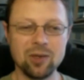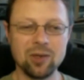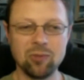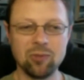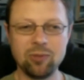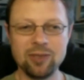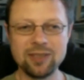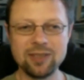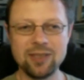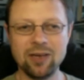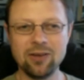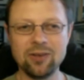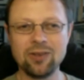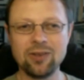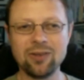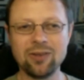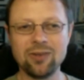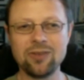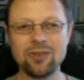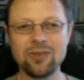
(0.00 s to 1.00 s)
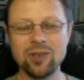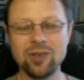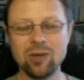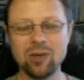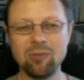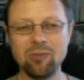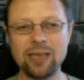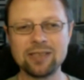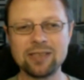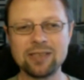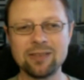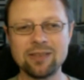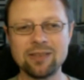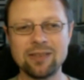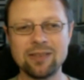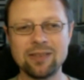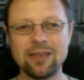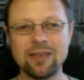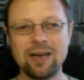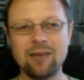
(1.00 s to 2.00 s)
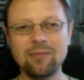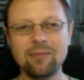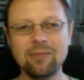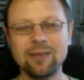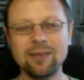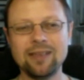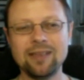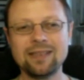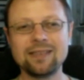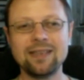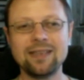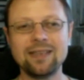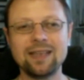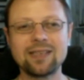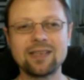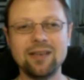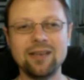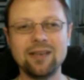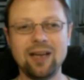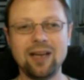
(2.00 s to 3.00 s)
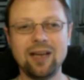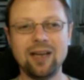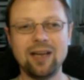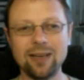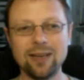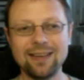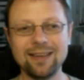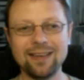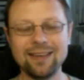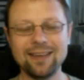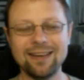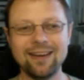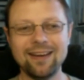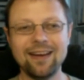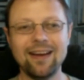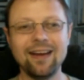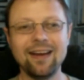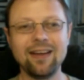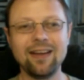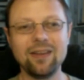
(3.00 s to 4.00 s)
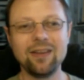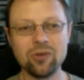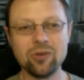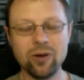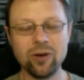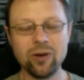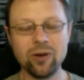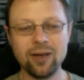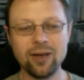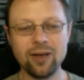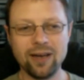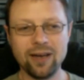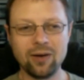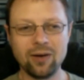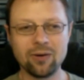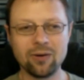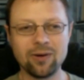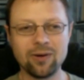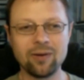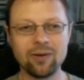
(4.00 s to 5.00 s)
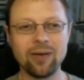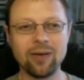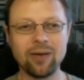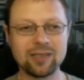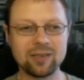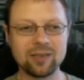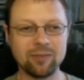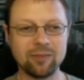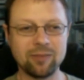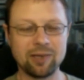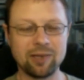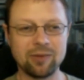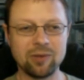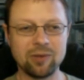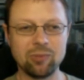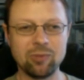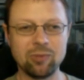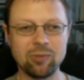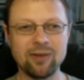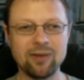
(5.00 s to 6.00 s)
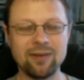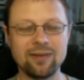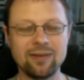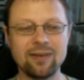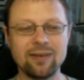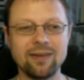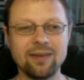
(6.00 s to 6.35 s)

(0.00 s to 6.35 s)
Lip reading: So please go to qigongmasters.com/collaborate and join our mastermind group.